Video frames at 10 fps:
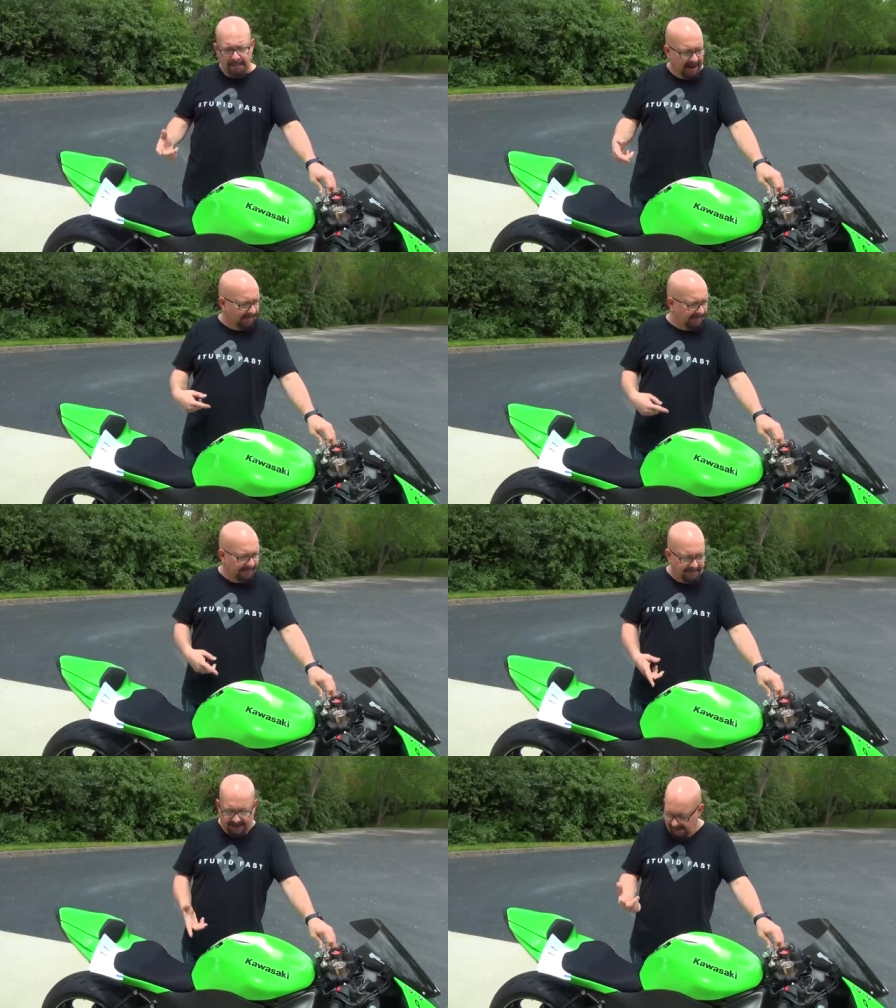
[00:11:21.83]
but
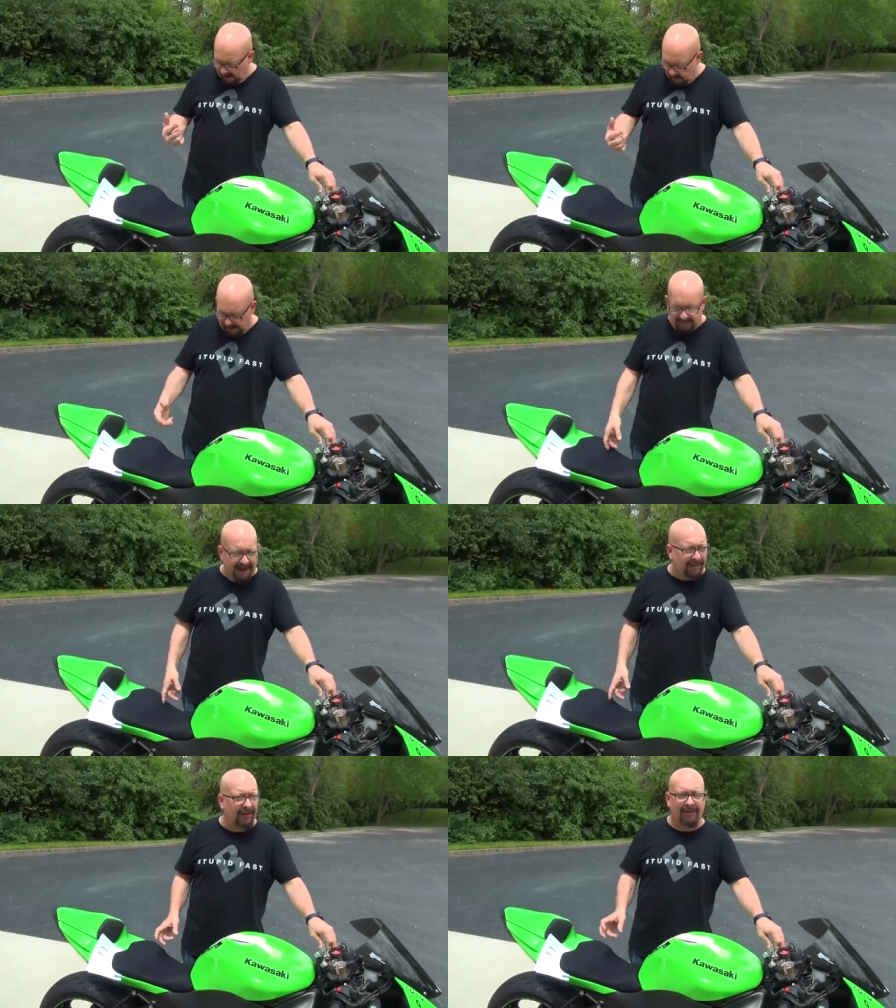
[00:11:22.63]
very
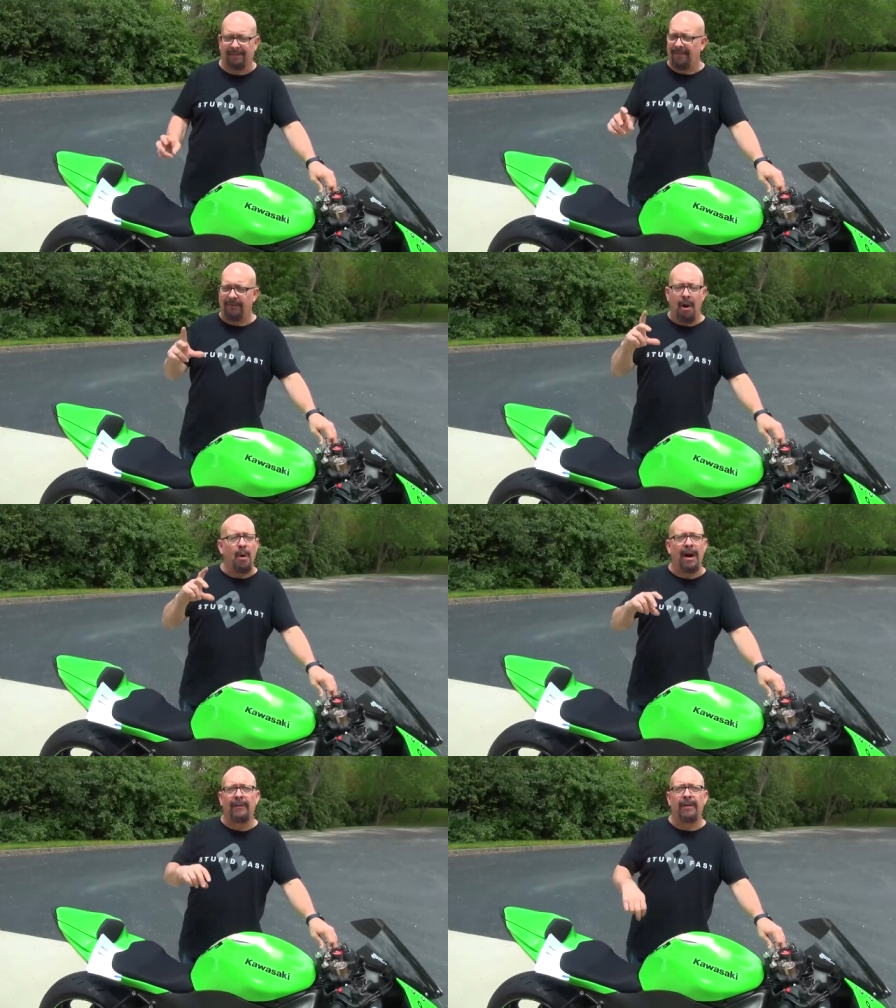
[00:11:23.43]
quickly just
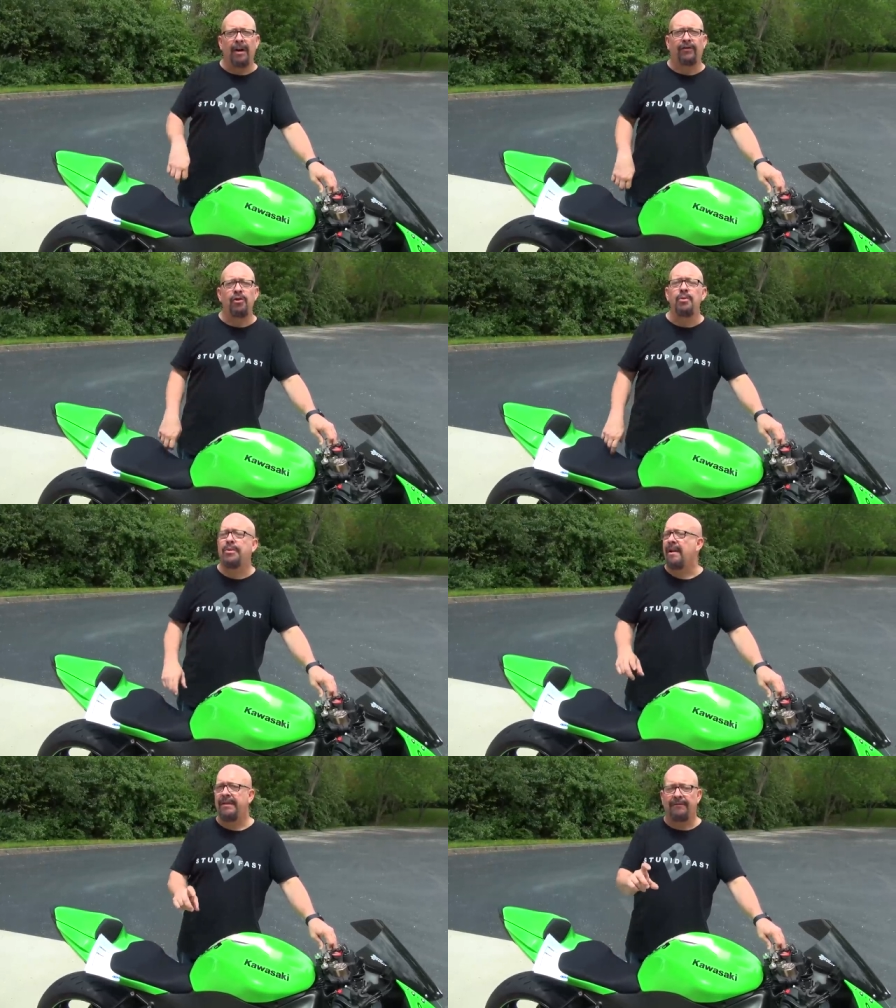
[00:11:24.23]
throw a
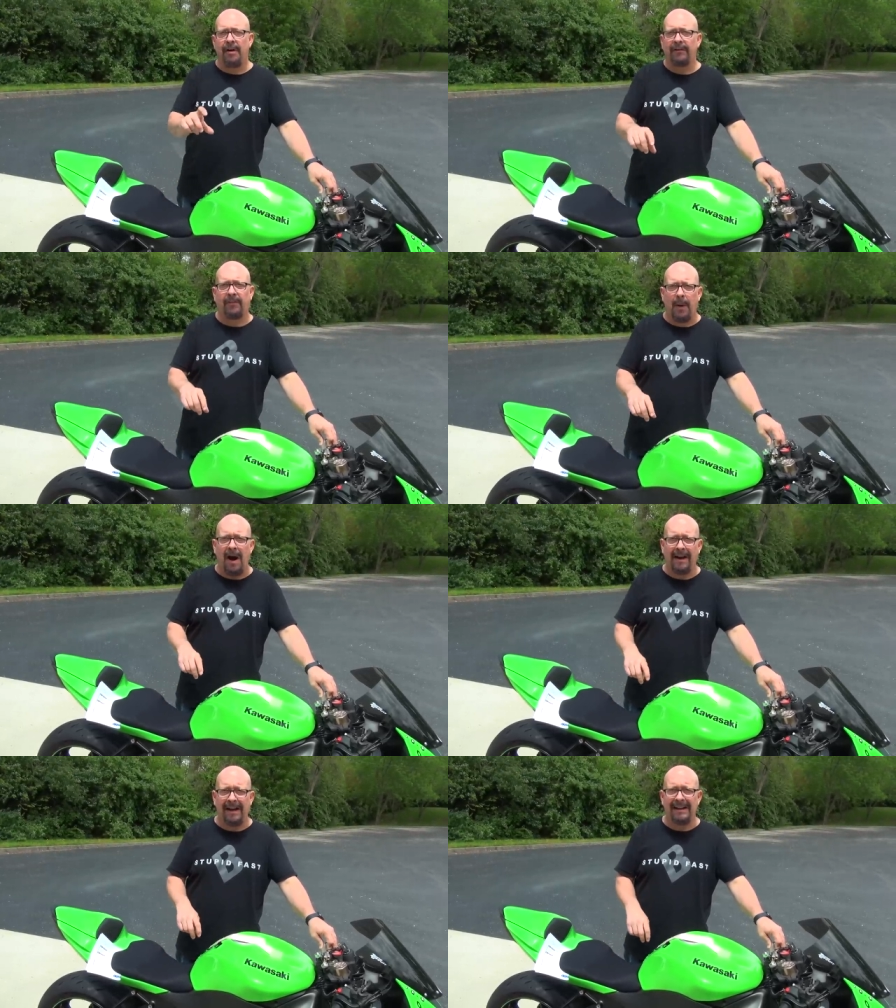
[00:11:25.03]
tooth on the front
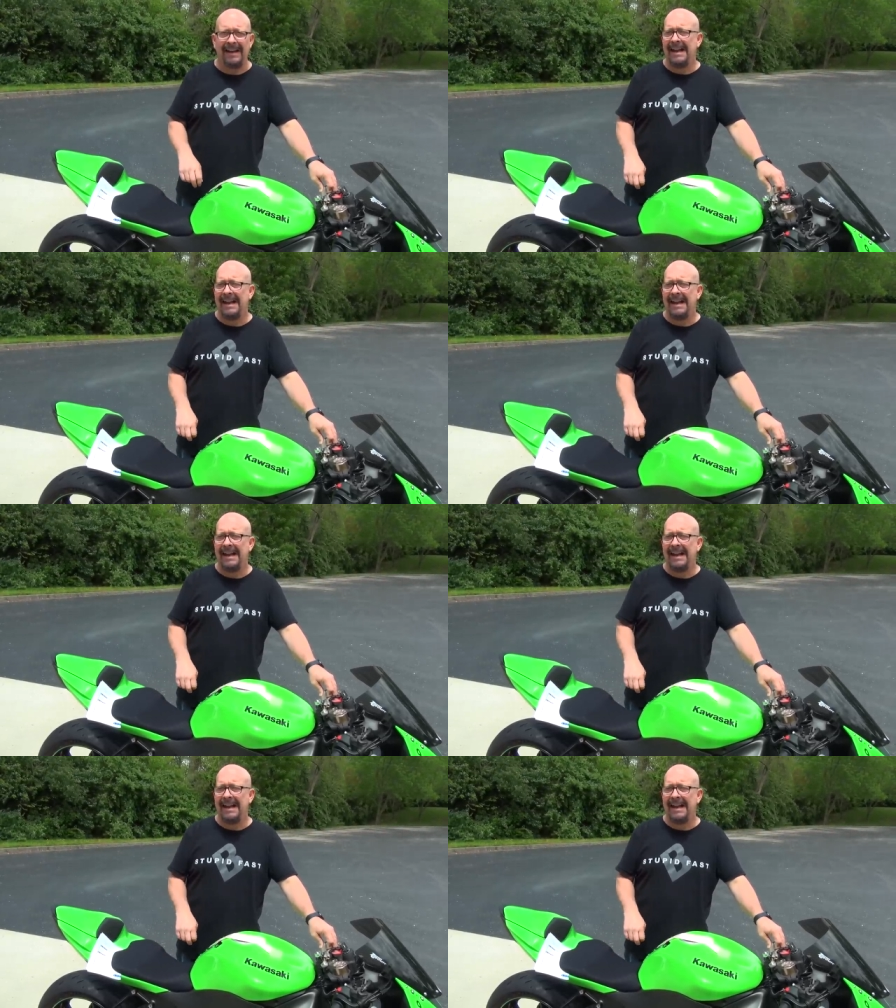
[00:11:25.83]
sprocket